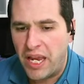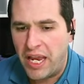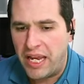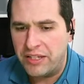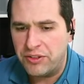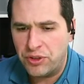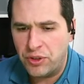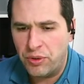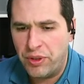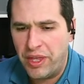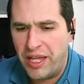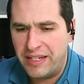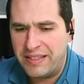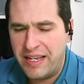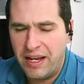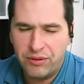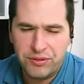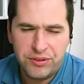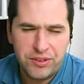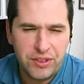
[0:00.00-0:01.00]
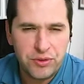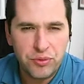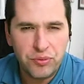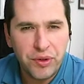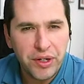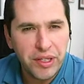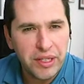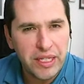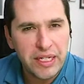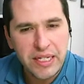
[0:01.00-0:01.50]
And so that delta is
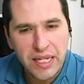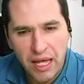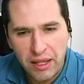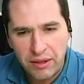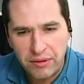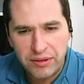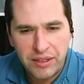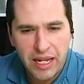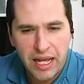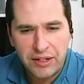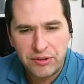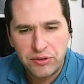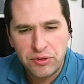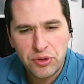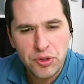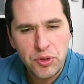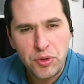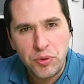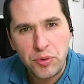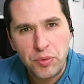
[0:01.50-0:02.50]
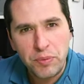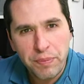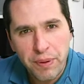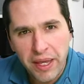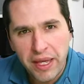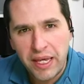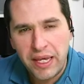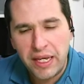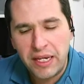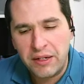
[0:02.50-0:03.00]
really not too
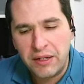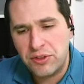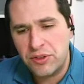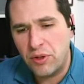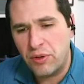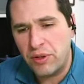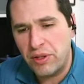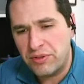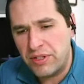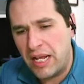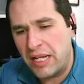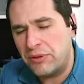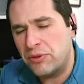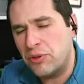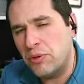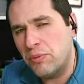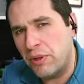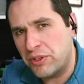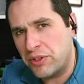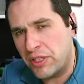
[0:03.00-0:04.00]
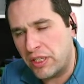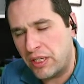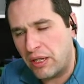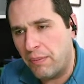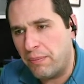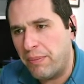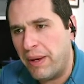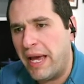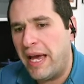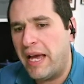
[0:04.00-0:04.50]
big. So there's not too much to
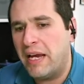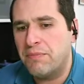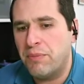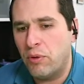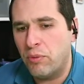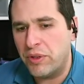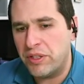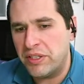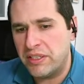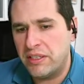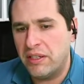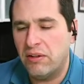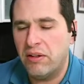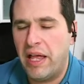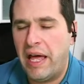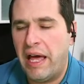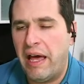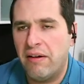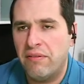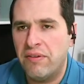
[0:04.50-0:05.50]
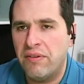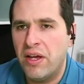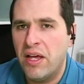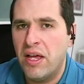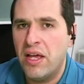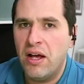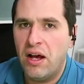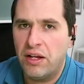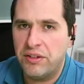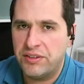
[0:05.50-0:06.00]
come back, but we still have
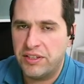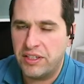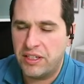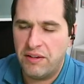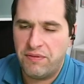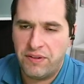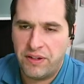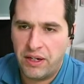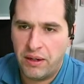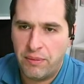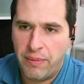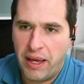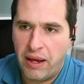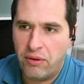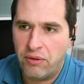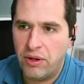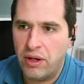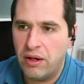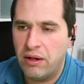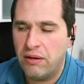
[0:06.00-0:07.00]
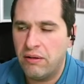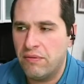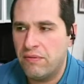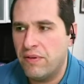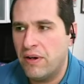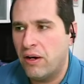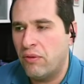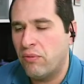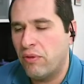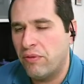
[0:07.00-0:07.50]
a significant amount of
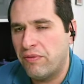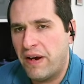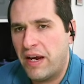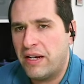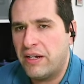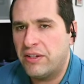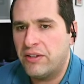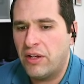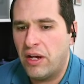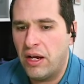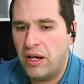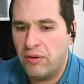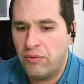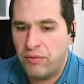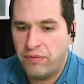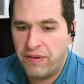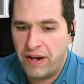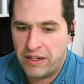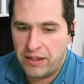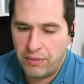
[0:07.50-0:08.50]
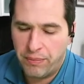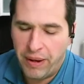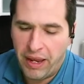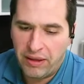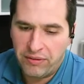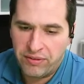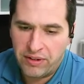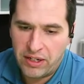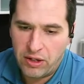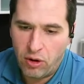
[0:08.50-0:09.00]
refined
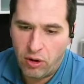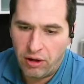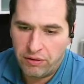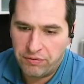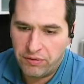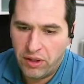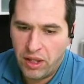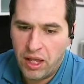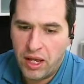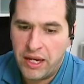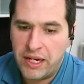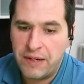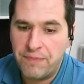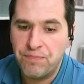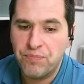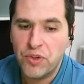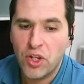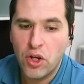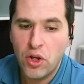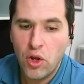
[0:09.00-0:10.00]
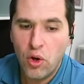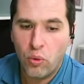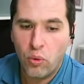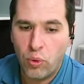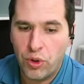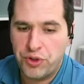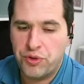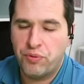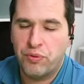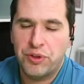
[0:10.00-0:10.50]
capacity offline,
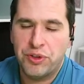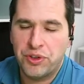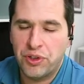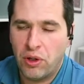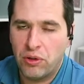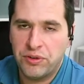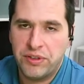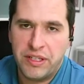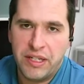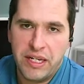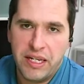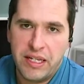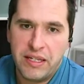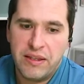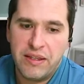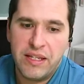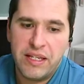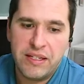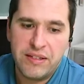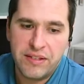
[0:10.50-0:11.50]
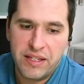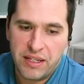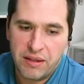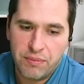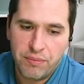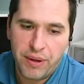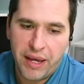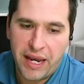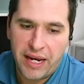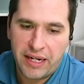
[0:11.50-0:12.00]
which resulted in these
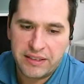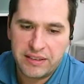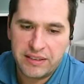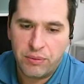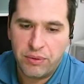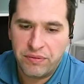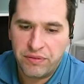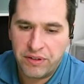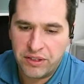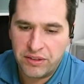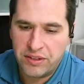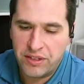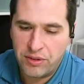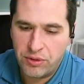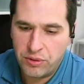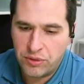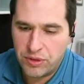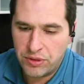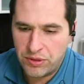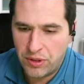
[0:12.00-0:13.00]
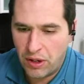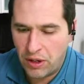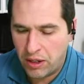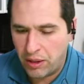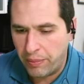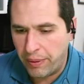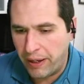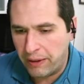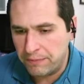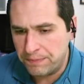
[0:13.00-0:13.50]
impacts that we've continued to talk
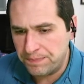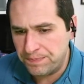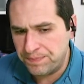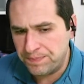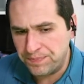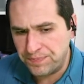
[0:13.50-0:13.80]
about.